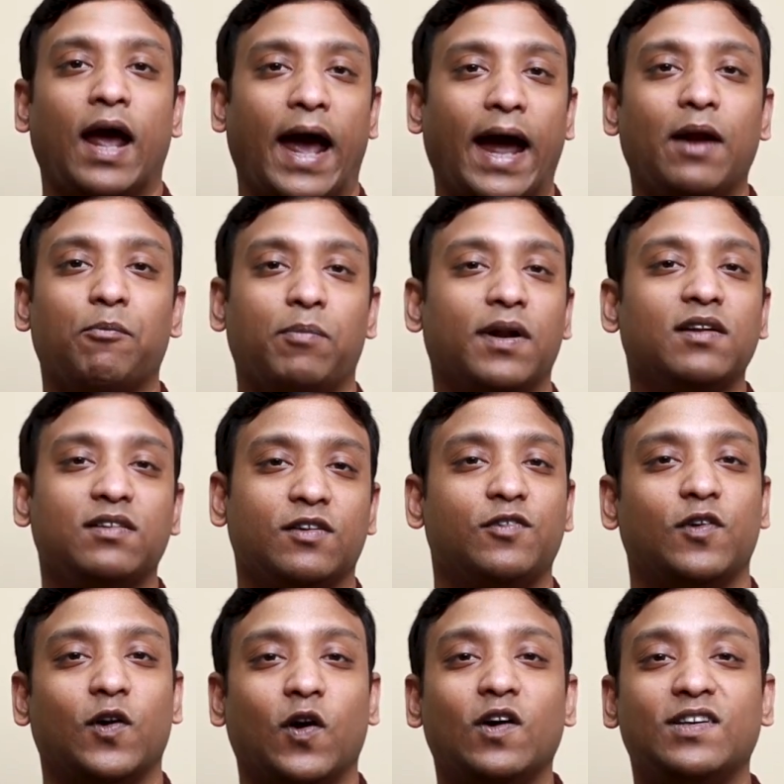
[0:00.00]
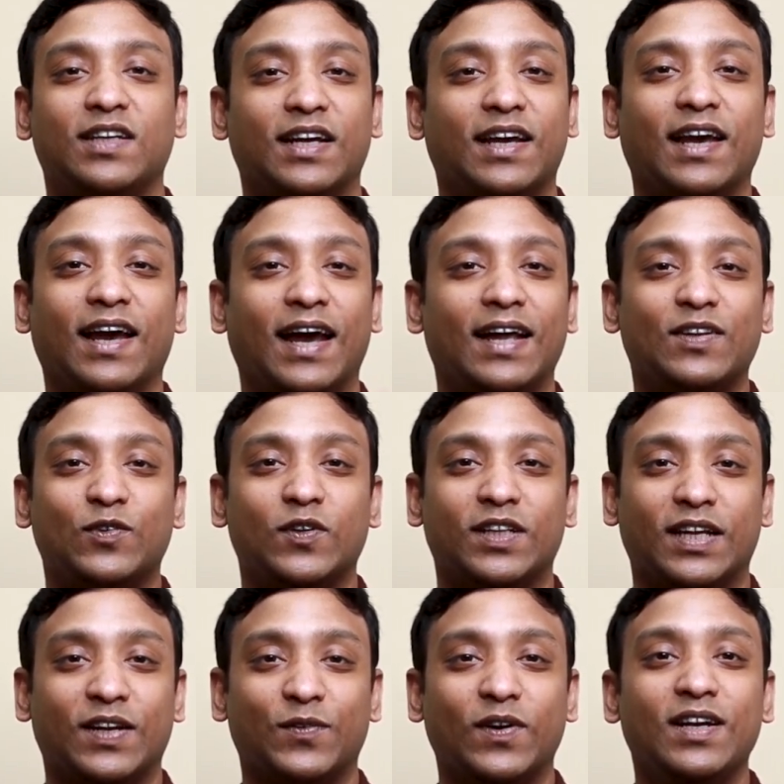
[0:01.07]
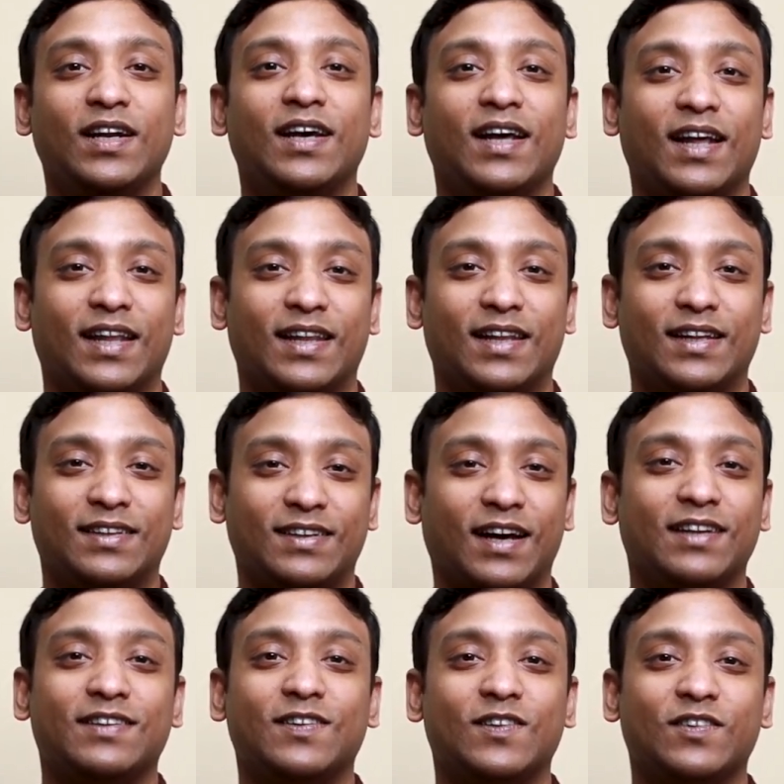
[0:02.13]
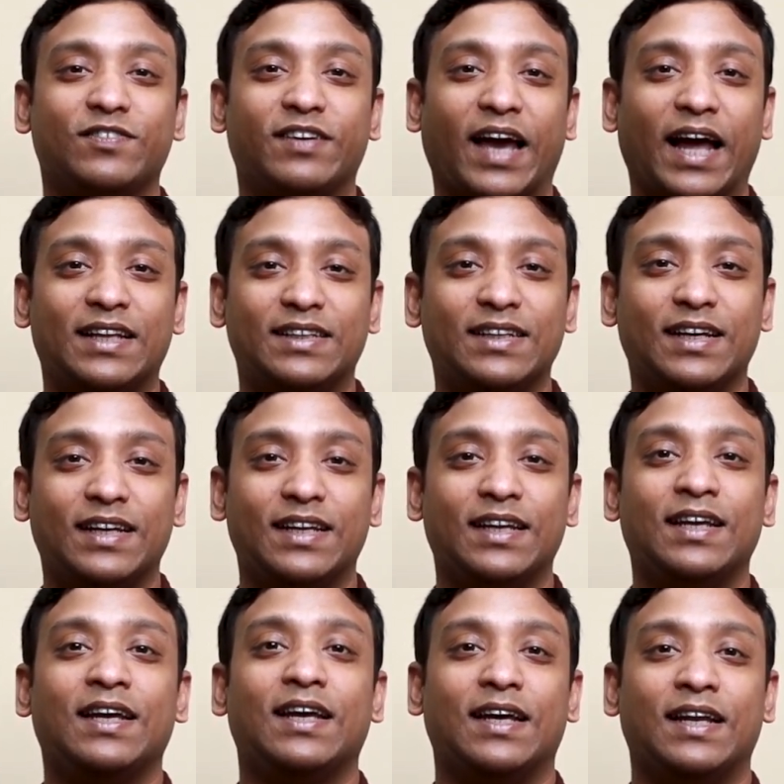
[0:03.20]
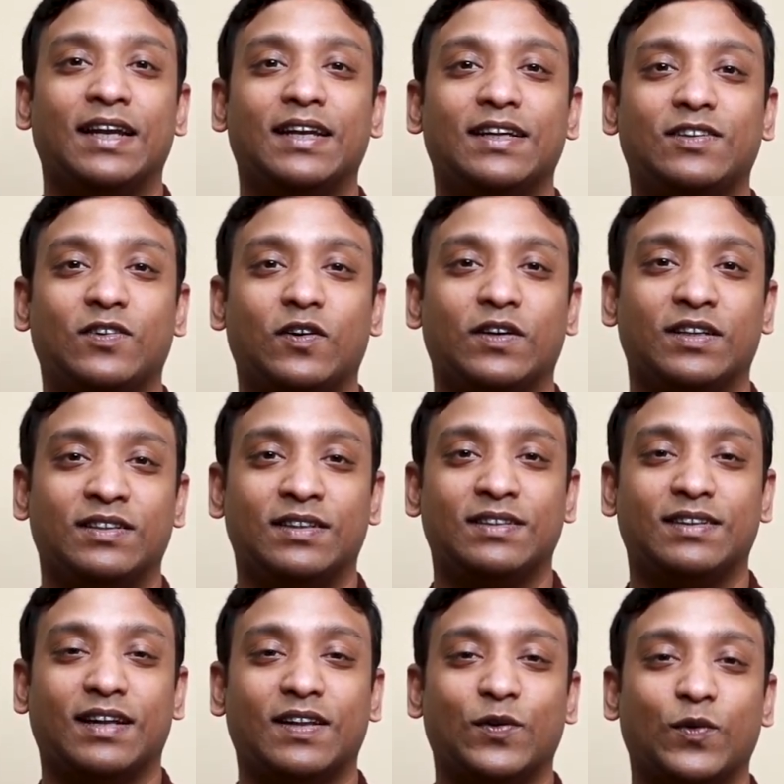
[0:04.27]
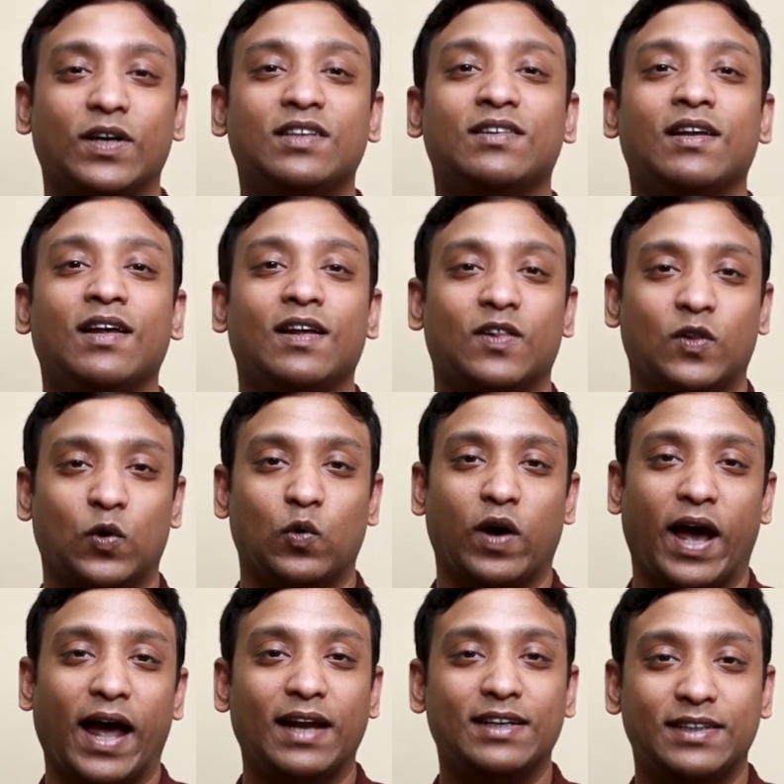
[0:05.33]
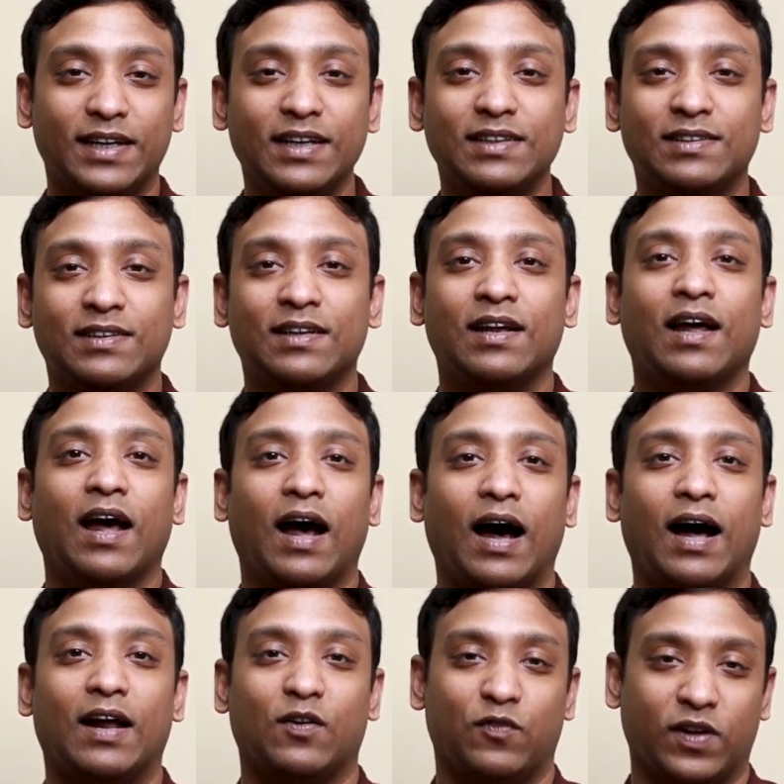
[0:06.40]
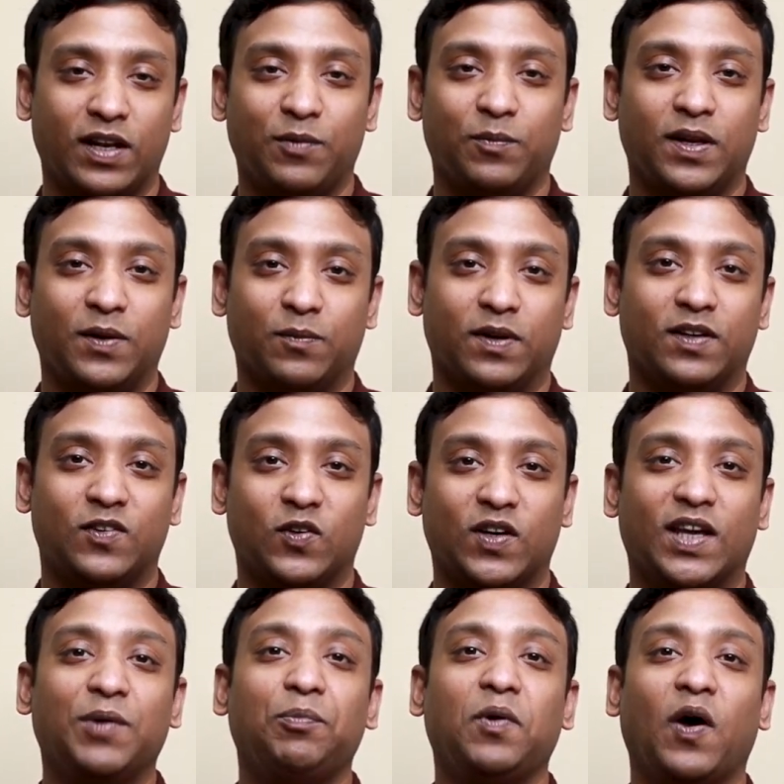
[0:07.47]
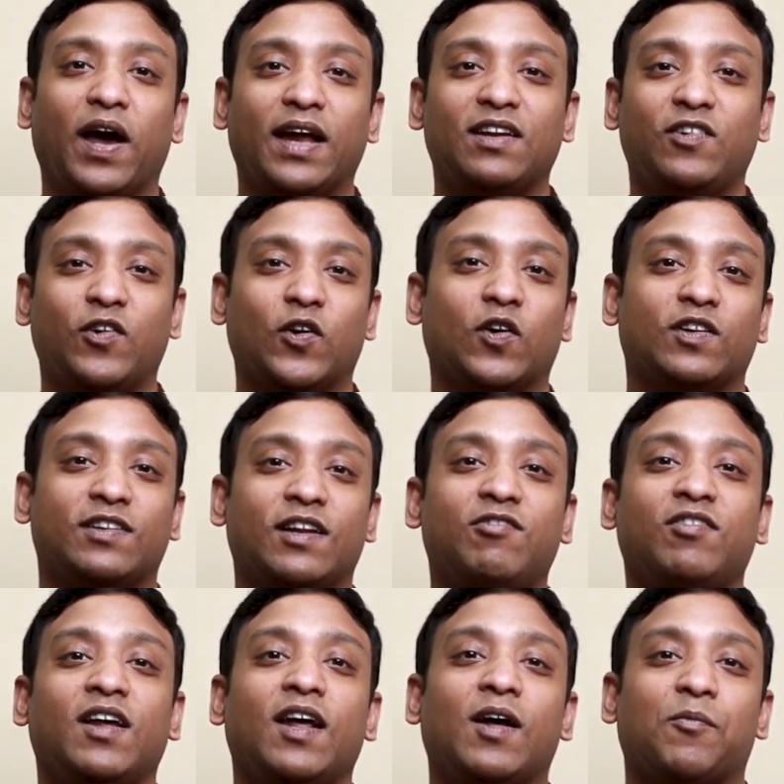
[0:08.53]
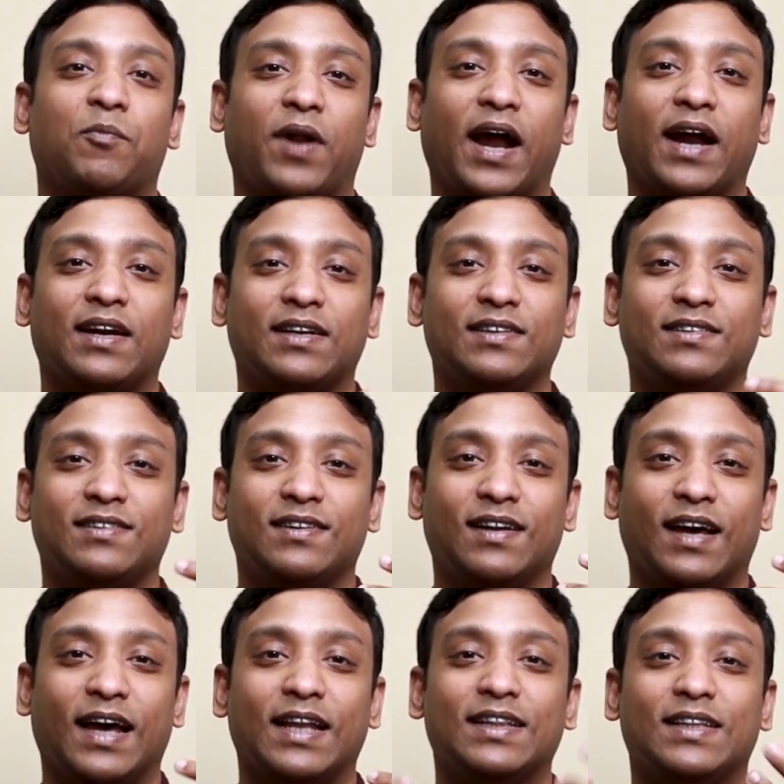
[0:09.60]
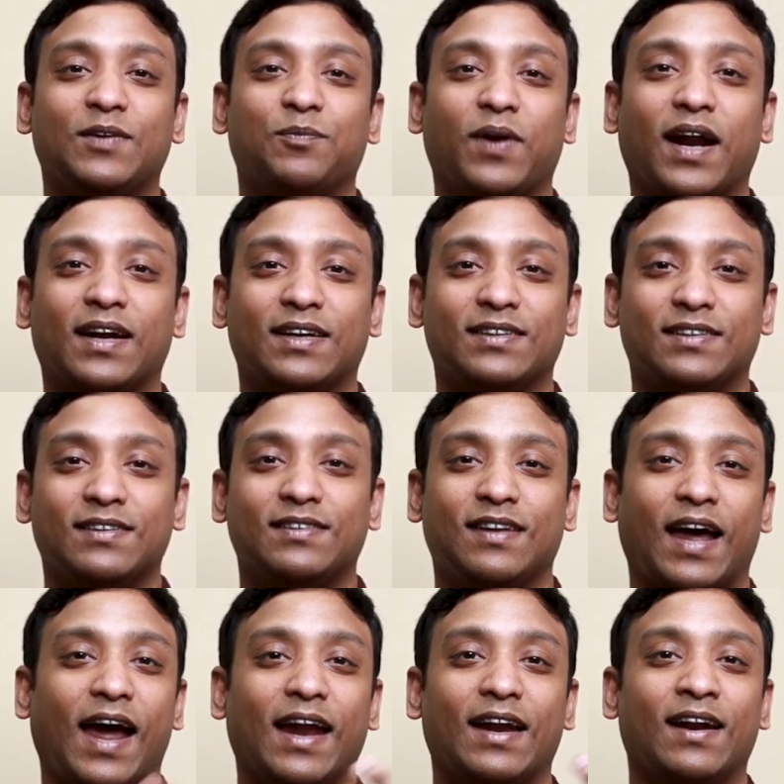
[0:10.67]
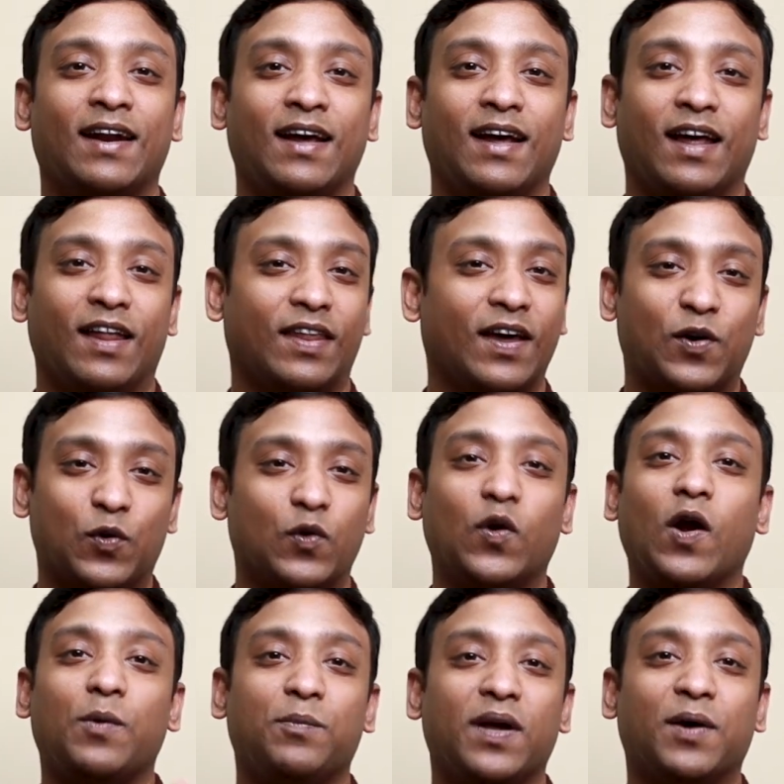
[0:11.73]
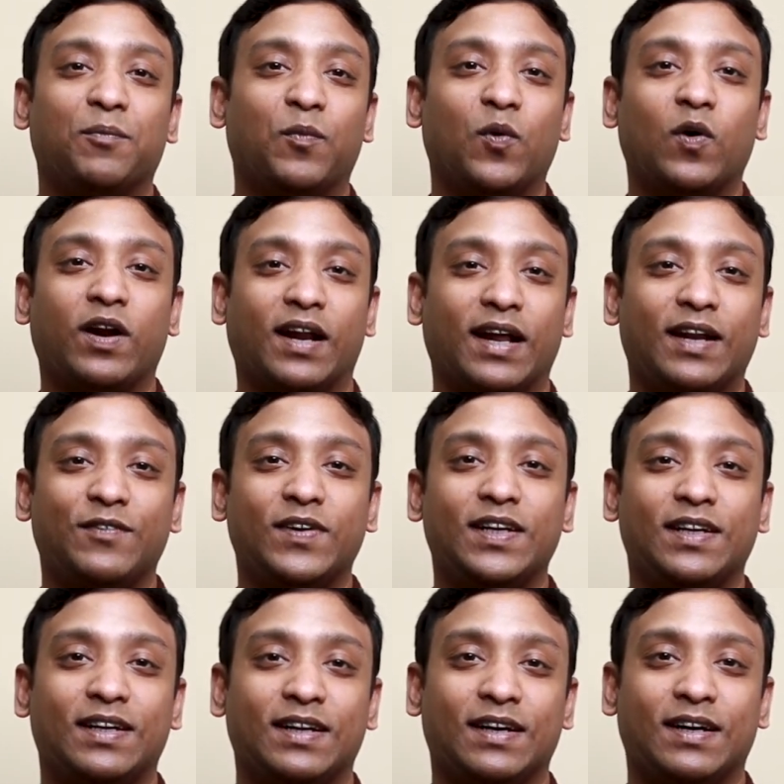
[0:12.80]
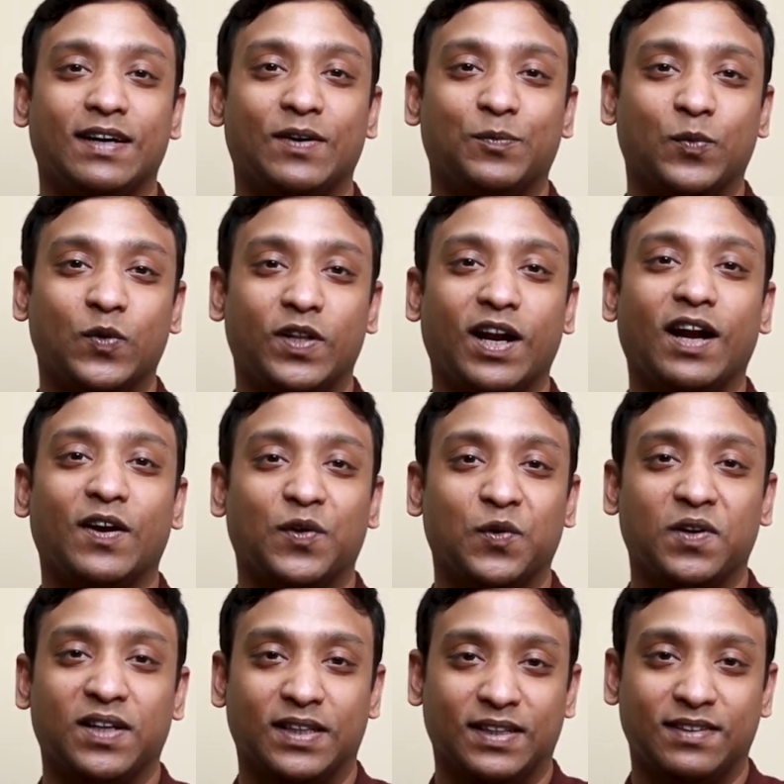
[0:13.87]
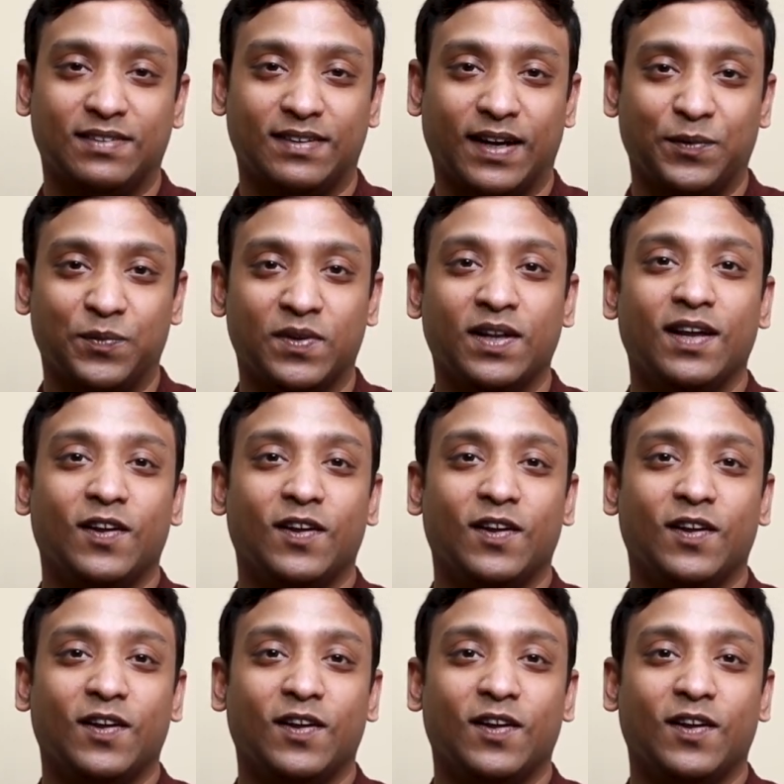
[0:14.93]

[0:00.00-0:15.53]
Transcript: And plus, if you're not shaking hands with anyone, the chances of catching any illness or disease otherwise through handshakes are very minimal. So keep your hands to yourself, practice healthy practices, and there could not be a more relevant mudra during these times.